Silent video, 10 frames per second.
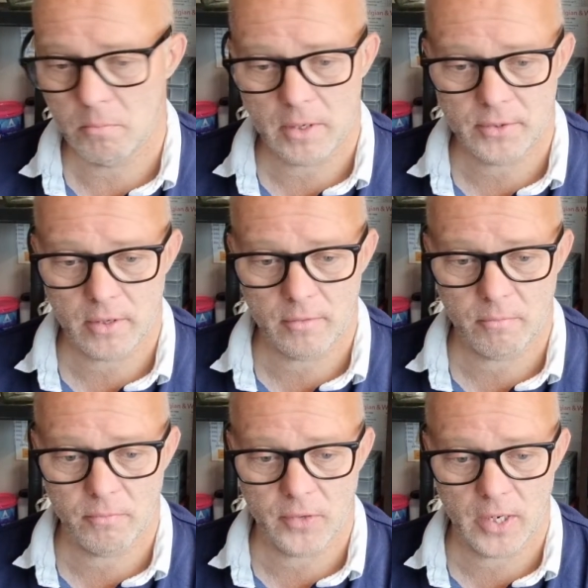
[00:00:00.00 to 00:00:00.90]
than myself,
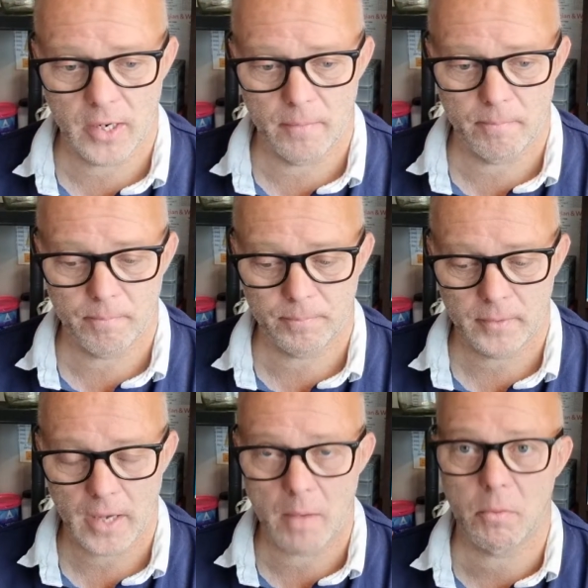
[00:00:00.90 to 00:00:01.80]

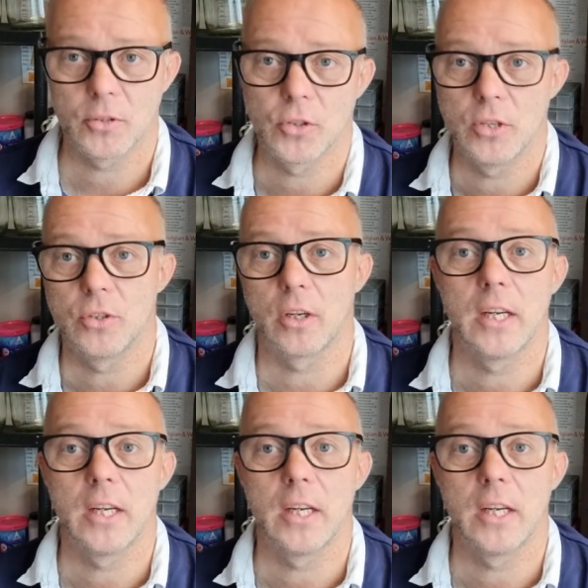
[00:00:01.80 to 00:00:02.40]
Hapless Ginger,